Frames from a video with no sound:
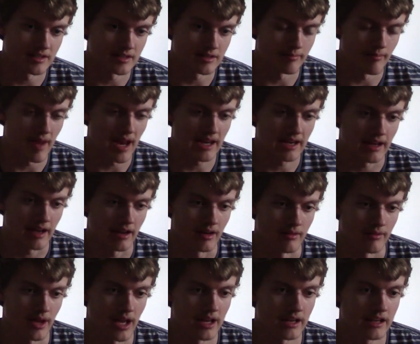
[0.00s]
it's made out
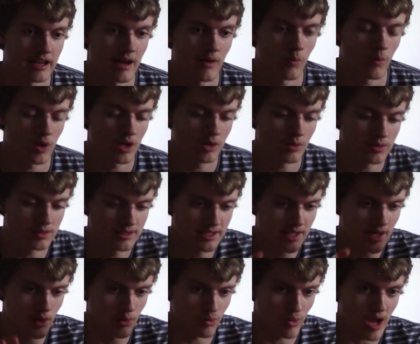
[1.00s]
of, and yet when you
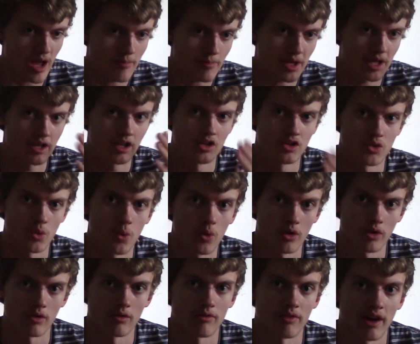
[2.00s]
see a ramp and a door,
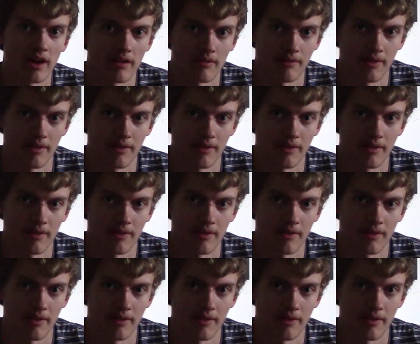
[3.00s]
you find it